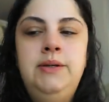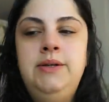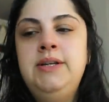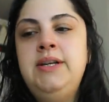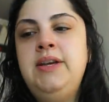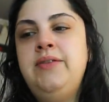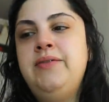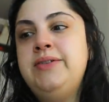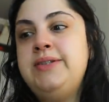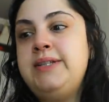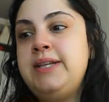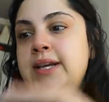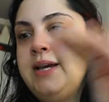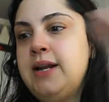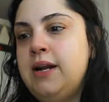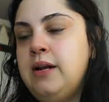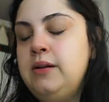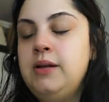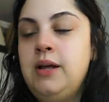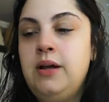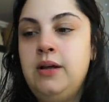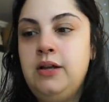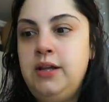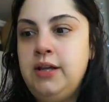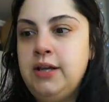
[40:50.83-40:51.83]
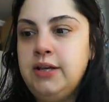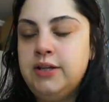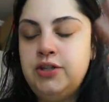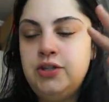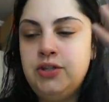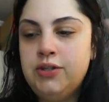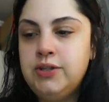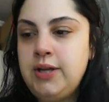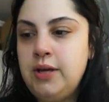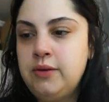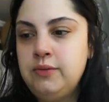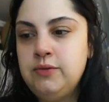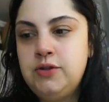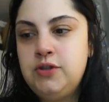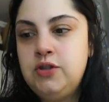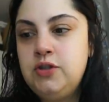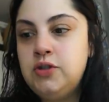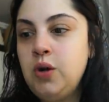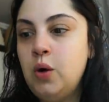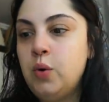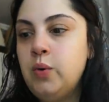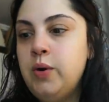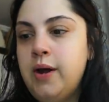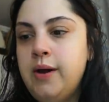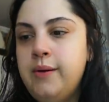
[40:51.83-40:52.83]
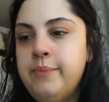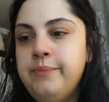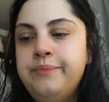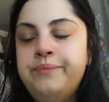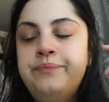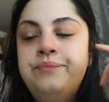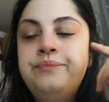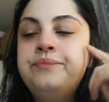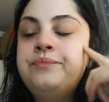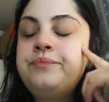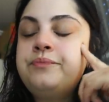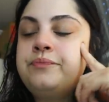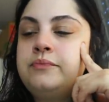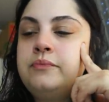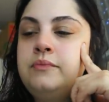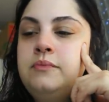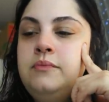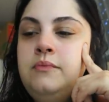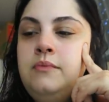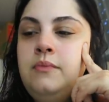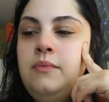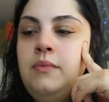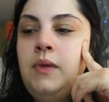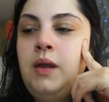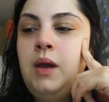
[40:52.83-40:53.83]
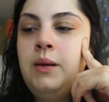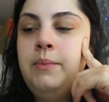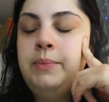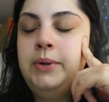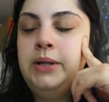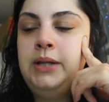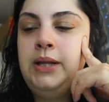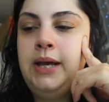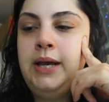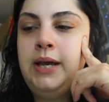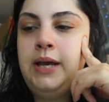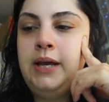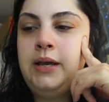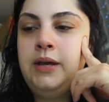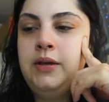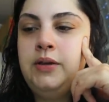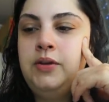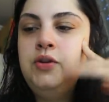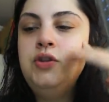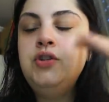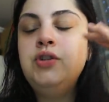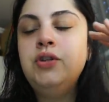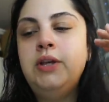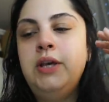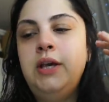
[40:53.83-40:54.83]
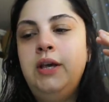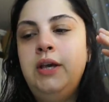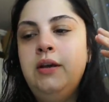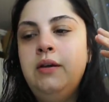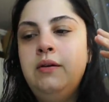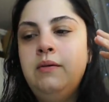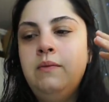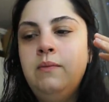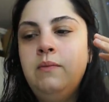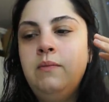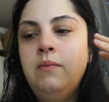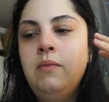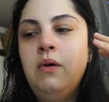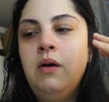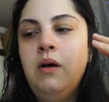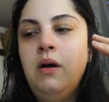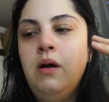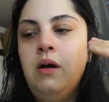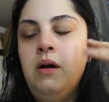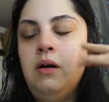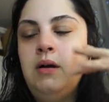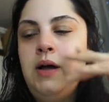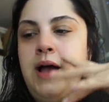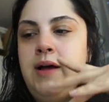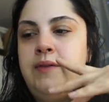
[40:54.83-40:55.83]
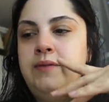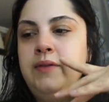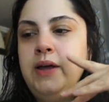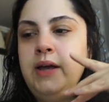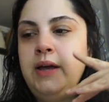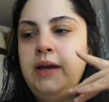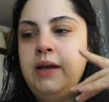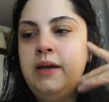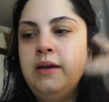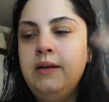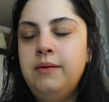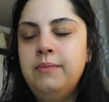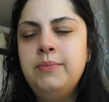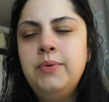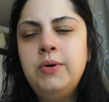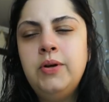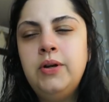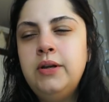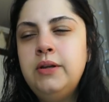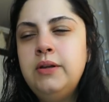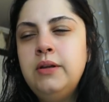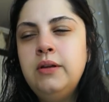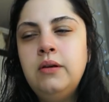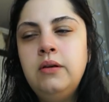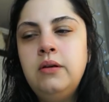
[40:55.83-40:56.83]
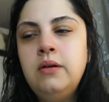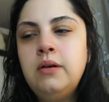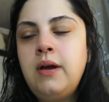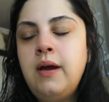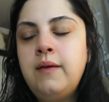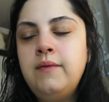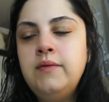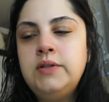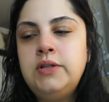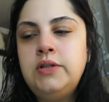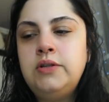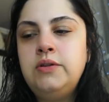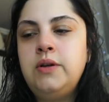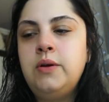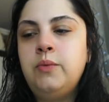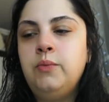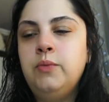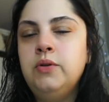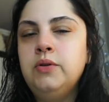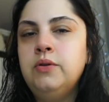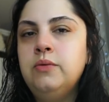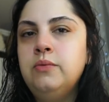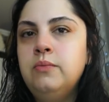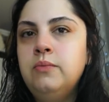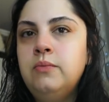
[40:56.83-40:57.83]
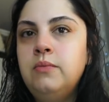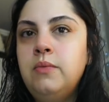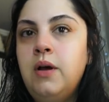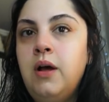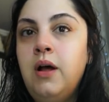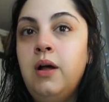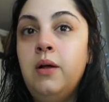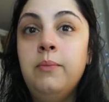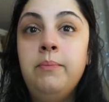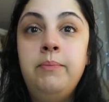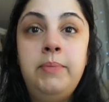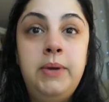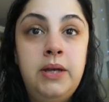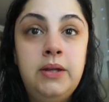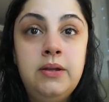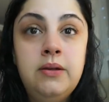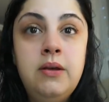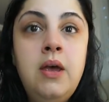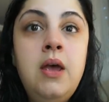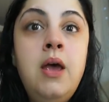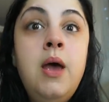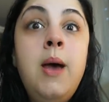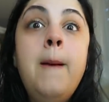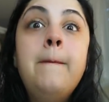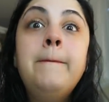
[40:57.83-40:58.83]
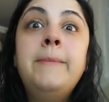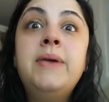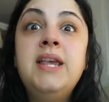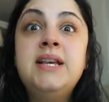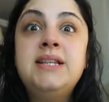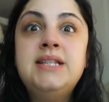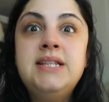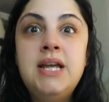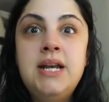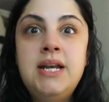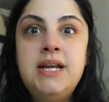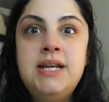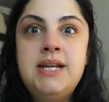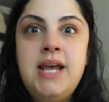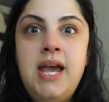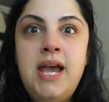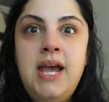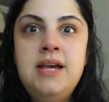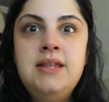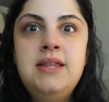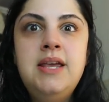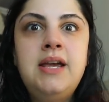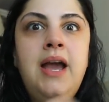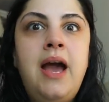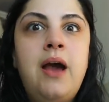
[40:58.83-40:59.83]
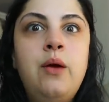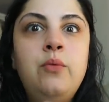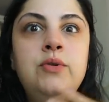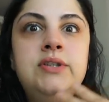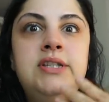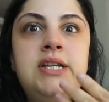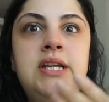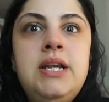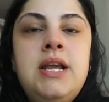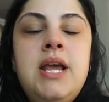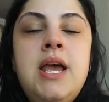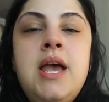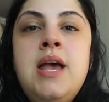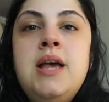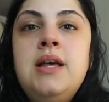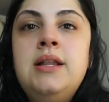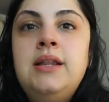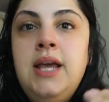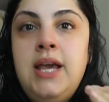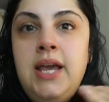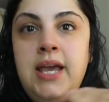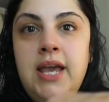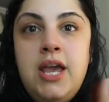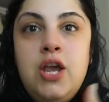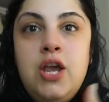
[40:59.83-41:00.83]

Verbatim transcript: even saying it out loud like it just sounds so dumb but like usually I'll have like input in, in a conversation like well I'll be in but like today like I wasn't like